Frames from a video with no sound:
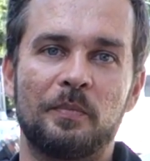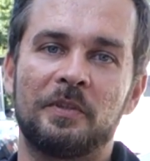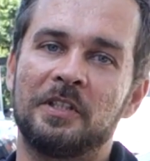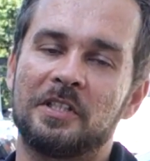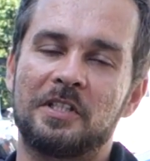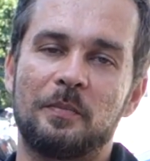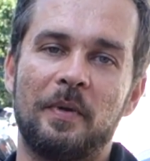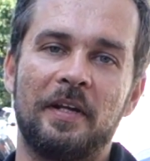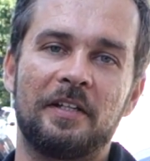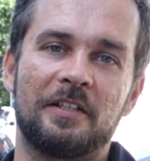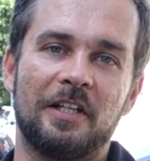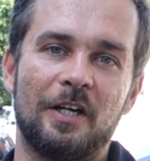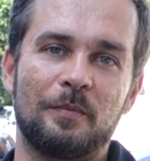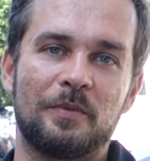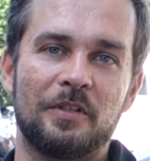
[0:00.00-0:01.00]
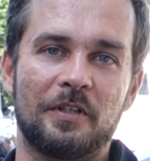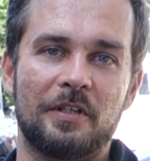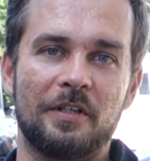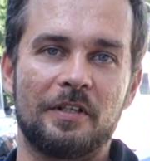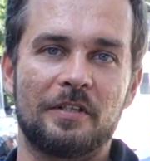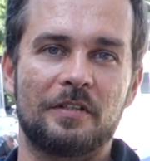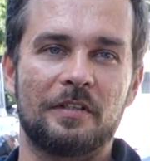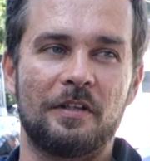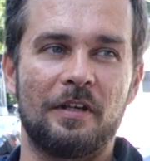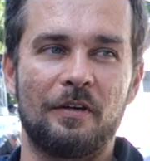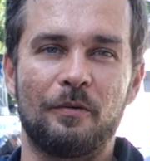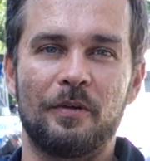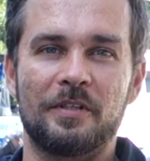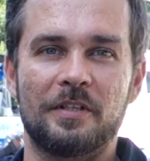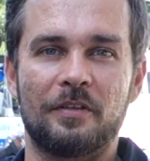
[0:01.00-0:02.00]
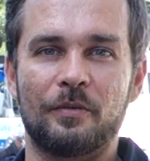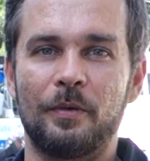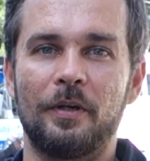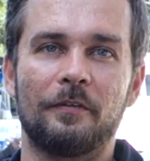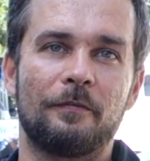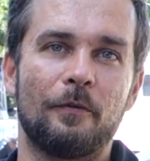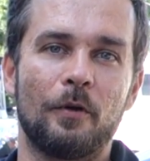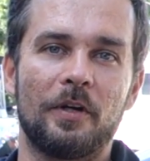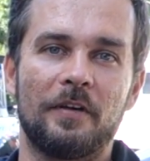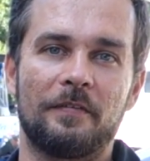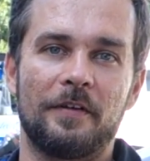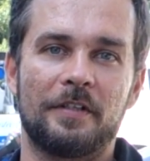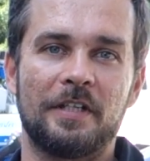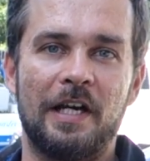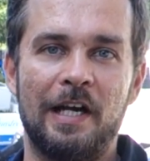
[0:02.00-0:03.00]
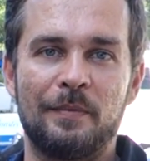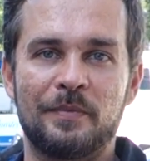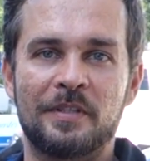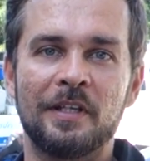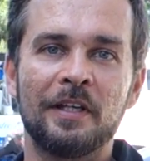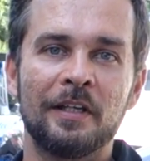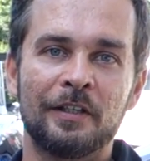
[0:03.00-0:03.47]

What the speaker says: Just the paint job took us, 3 or 4 different times